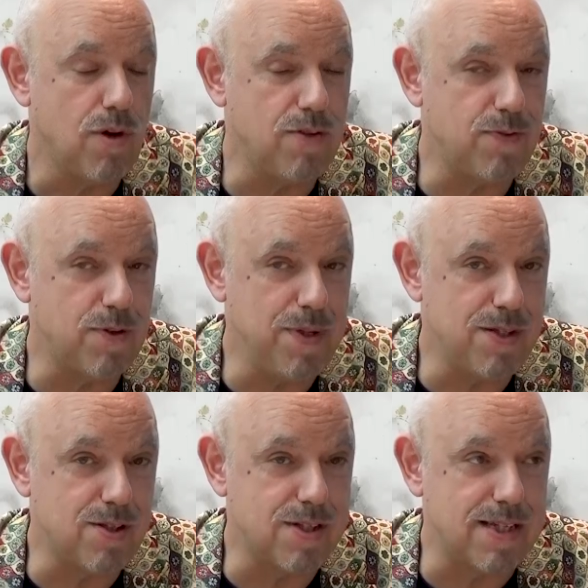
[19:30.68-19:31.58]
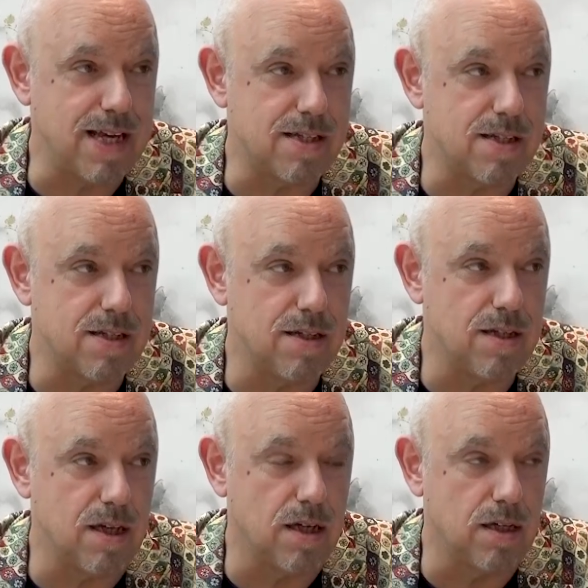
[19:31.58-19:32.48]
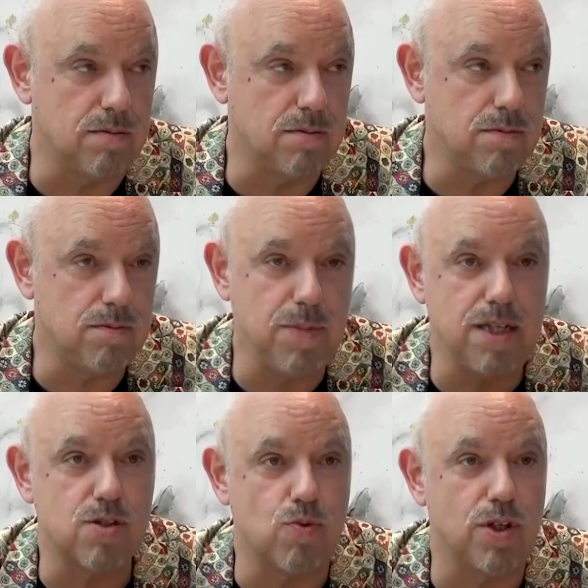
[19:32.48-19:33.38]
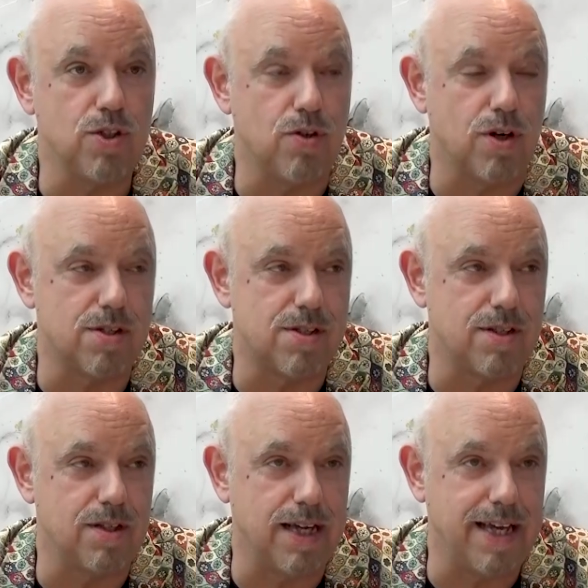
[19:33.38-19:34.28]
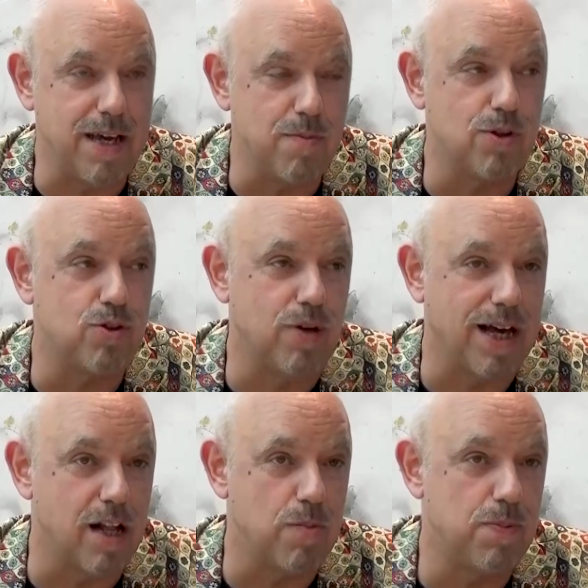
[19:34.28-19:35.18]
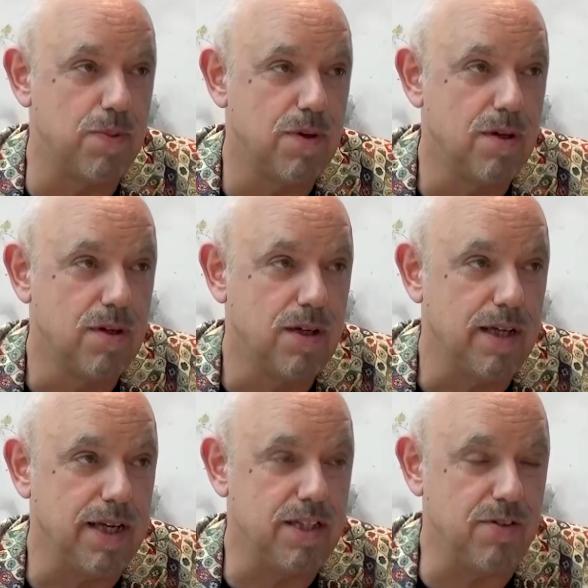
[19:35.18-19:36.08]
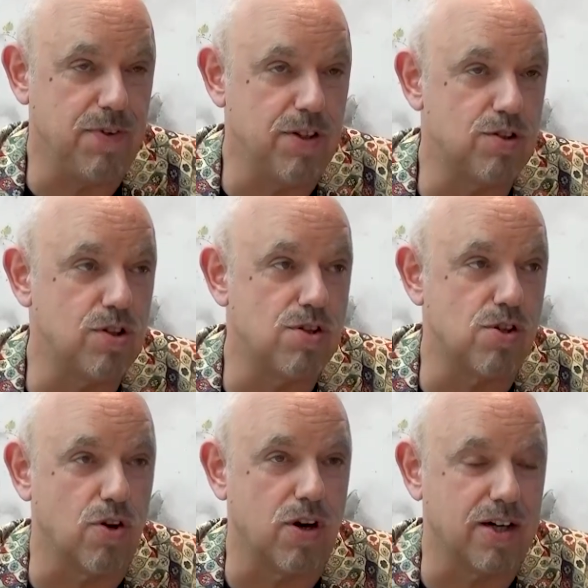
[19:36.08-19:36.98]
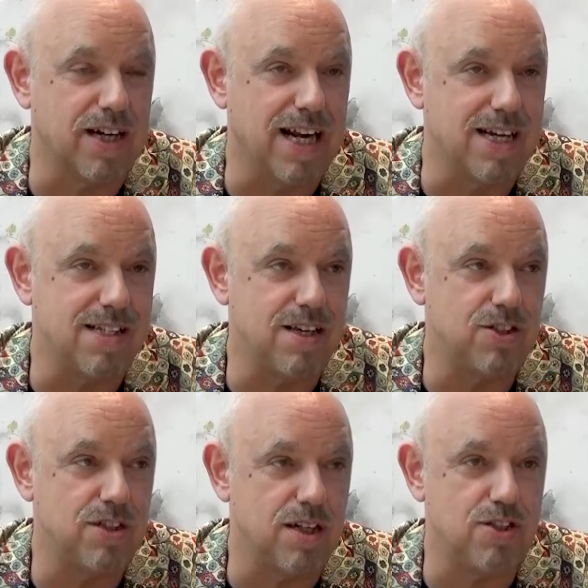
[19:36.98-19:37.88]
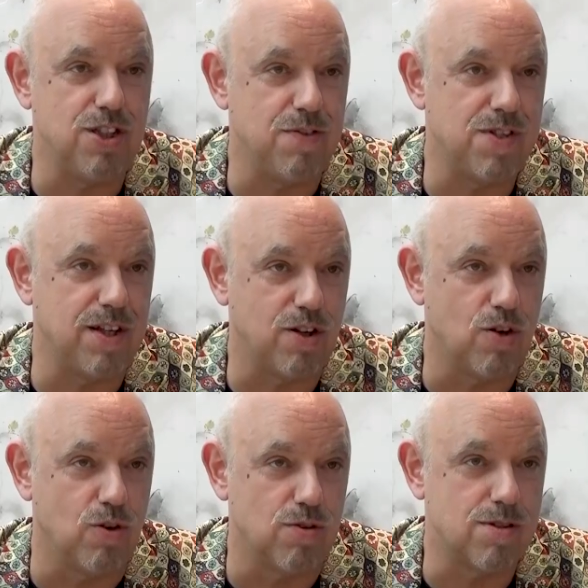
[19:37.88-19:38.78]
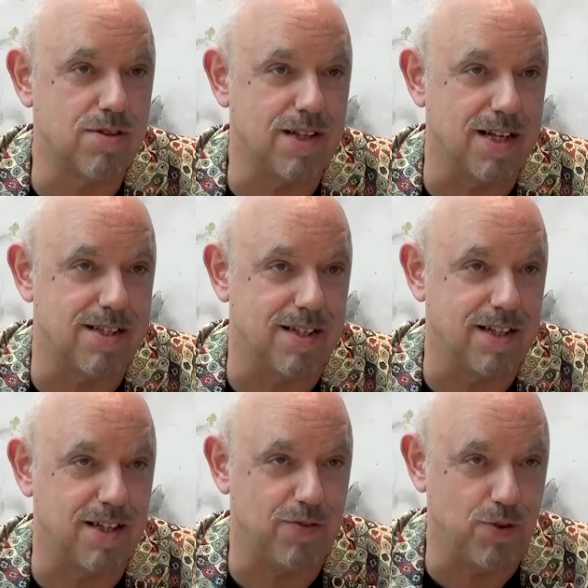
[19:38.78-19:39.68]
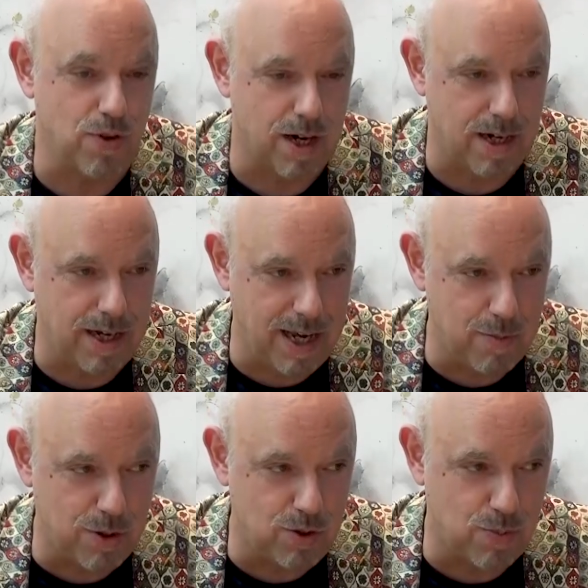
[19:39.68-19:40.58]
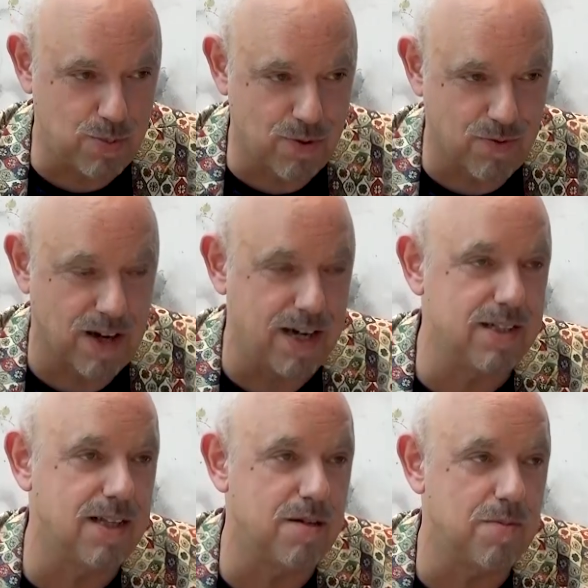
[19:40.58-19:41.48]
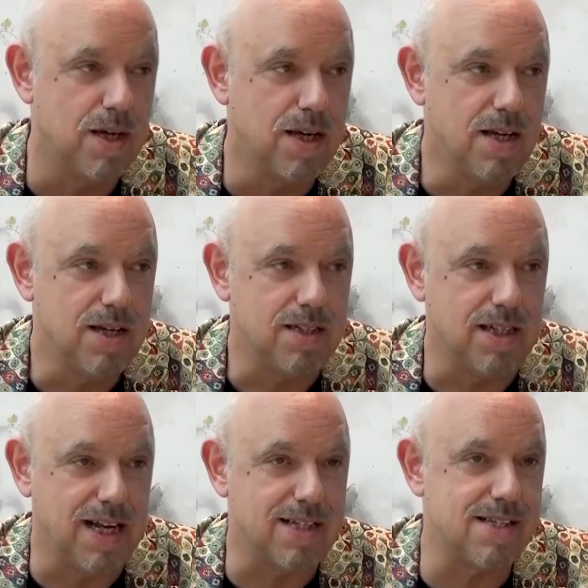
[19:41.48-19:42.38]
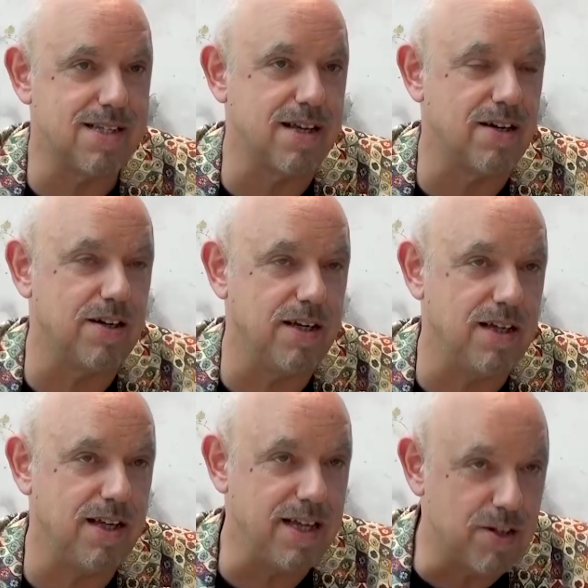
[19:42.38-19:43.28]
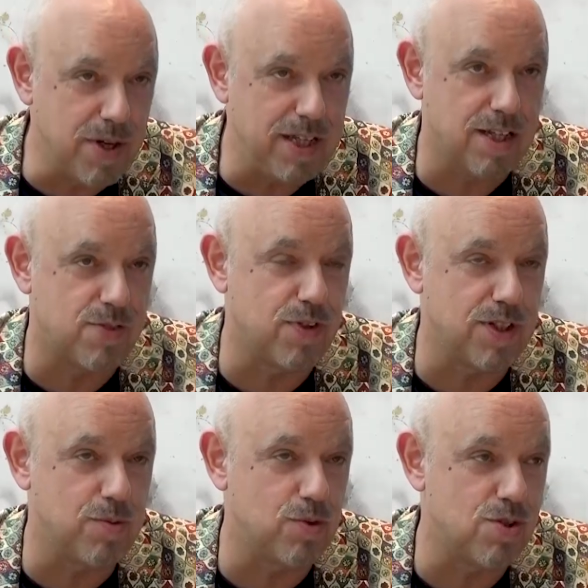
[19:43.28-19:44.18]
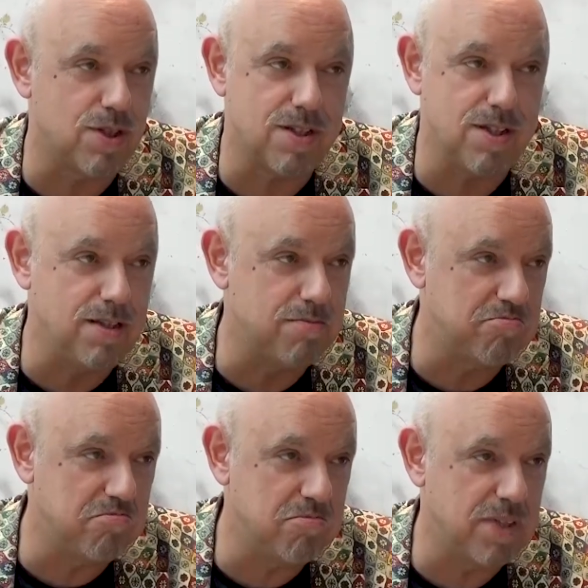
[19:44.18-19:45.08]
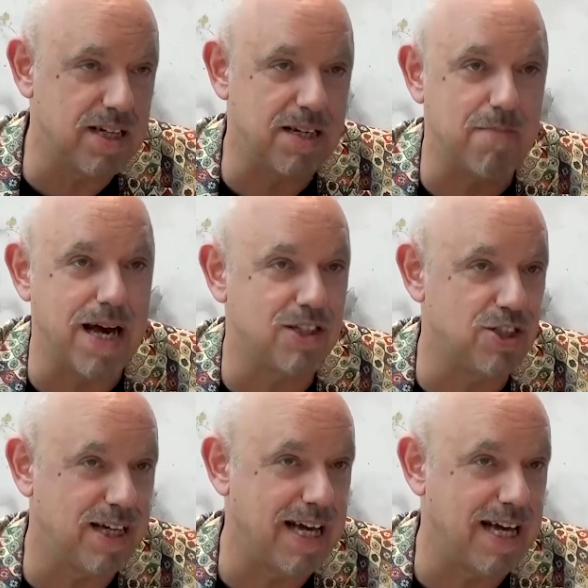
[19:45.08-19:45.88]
Well, for me, success means when you're able to help individuals or organization achieves their goals. That's it. If you are able to provide them the necessary ingredients for them to succeed, then magic